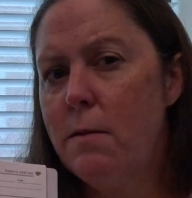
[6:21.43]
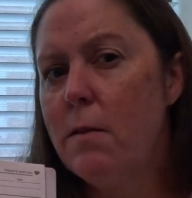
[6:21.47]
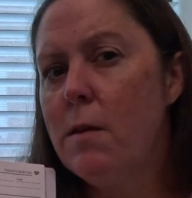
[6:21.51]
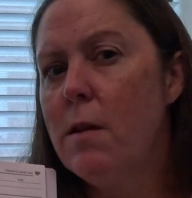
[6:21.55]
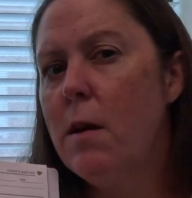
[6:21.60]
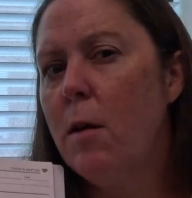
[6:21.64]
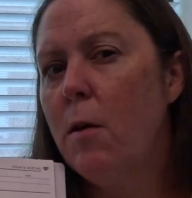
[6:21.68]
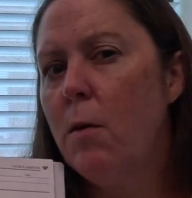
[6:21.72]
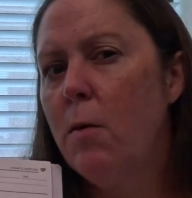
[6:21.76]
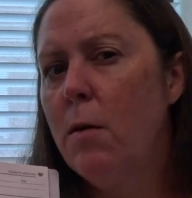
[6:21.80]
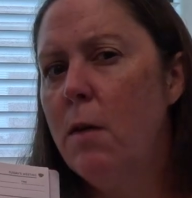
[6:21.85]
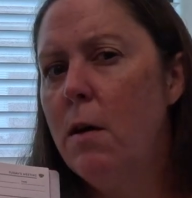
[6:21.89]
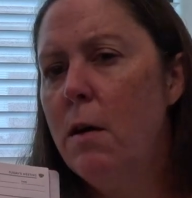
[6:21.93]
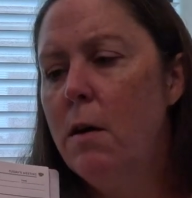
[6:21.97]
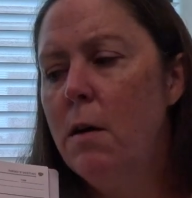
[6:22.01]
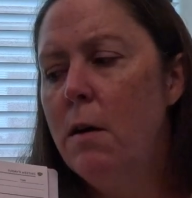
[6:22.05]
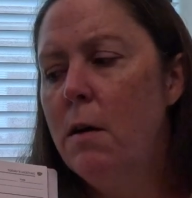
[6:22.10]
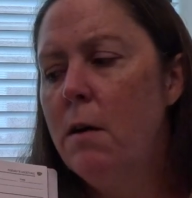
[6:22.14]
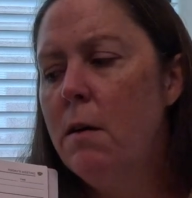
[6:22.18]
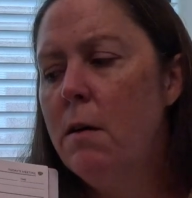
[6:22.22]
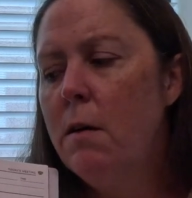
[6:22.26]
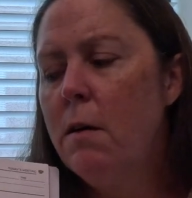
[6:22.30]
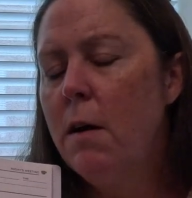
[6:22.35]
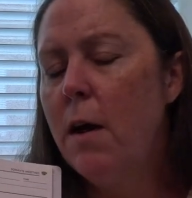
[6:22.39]
So
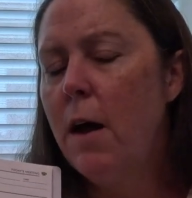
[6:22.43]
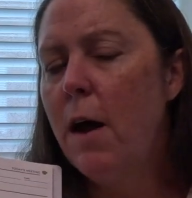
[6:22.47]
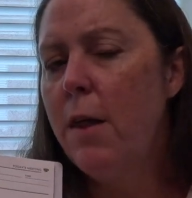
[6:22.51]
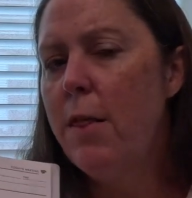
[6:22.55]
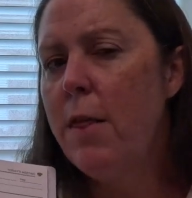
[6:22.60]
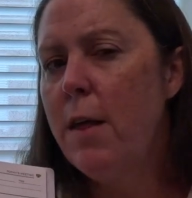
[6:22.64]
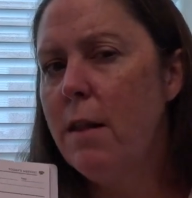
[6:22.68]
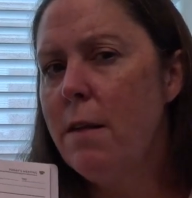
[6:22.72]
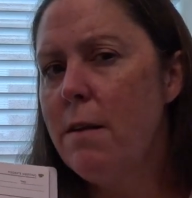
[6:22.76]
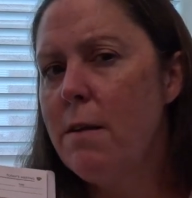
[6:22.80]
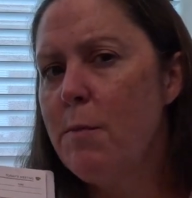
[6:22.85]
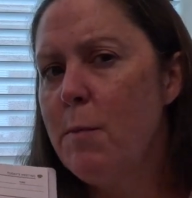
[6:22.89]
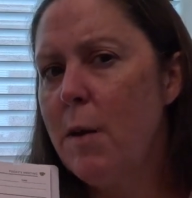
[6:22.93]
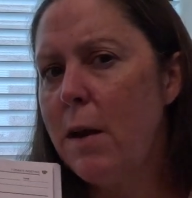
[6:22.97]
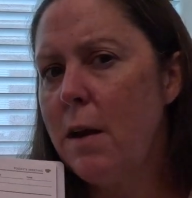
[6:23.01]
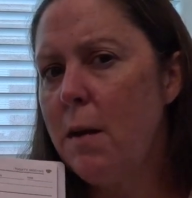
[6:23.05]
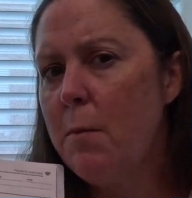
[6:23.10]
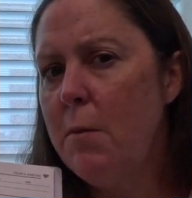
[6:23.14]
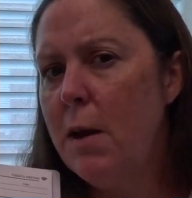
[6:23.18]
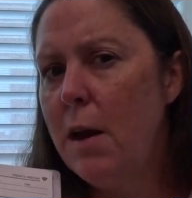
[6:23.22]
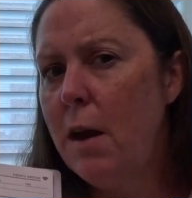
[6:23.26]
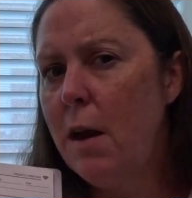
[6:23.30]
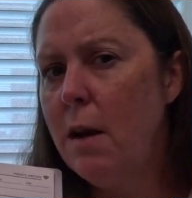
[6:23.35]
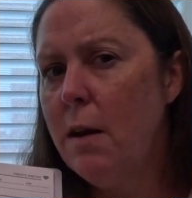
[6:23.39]
I think this might
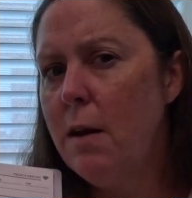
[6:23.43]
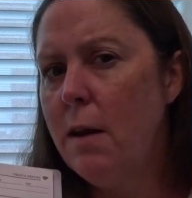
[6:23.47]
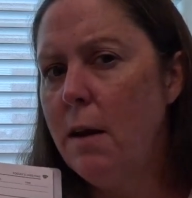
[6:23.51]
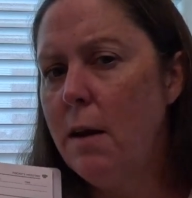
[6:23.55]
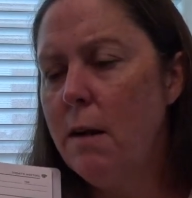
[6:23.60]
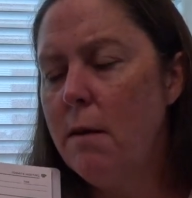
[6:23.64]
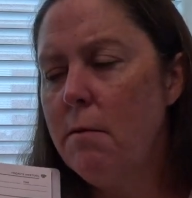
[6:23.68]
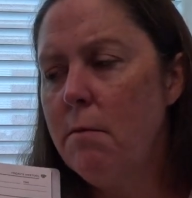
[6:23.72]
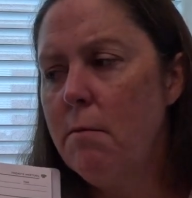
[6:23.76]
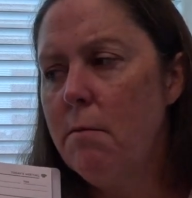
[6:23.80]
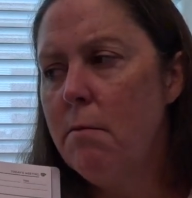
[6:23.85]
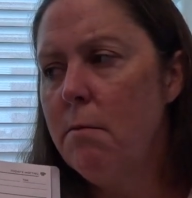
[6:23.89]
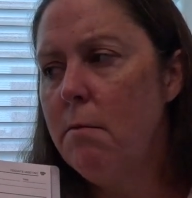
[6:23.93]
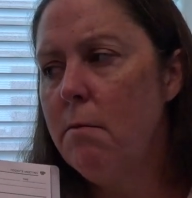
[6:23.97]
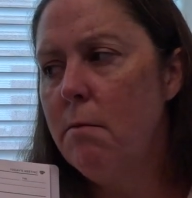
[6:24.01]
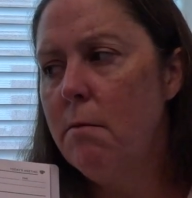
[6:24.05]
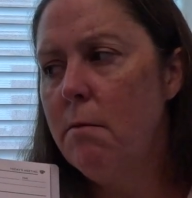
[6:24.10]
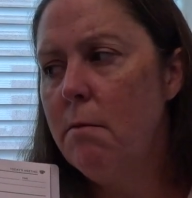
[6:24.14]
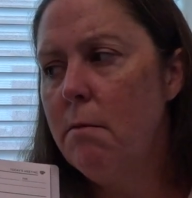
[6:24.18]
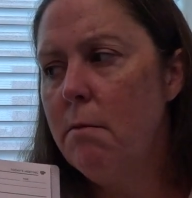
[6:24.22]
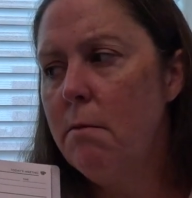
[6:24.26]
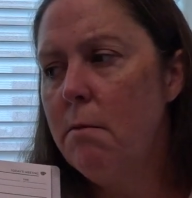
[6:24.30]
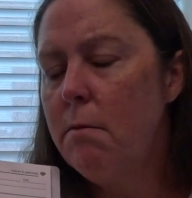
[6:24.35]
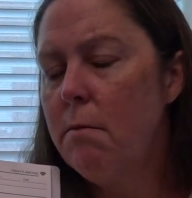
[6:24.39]
come in handy.
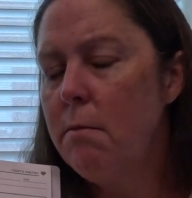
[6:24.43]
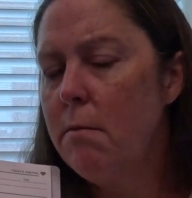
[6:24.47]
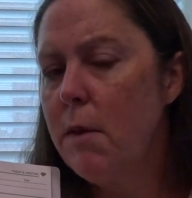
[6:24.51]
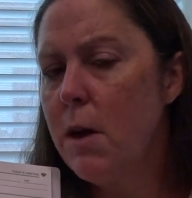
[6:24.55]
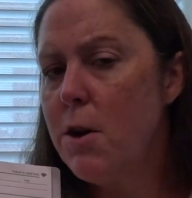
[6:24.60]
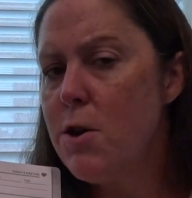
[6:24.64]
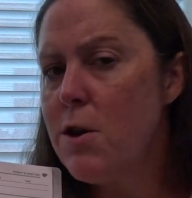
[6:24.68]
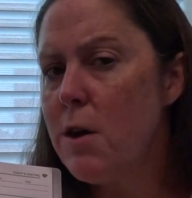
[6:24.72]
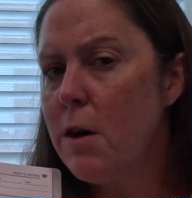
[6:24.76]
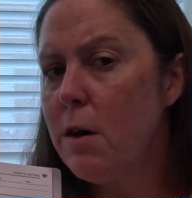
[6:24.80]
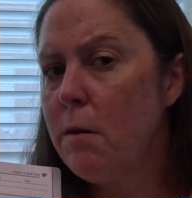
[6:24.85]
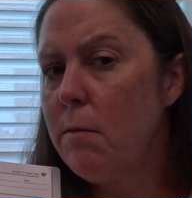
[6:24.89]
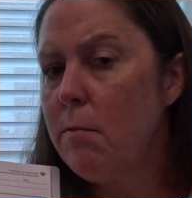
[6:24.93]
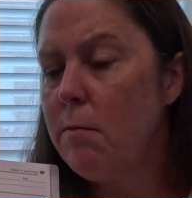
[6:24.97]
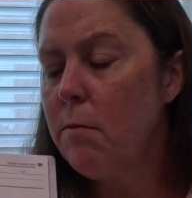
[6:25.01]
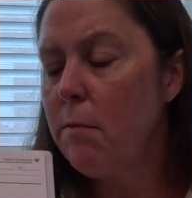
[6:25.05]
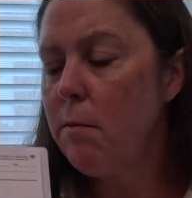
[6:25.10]
Not sure.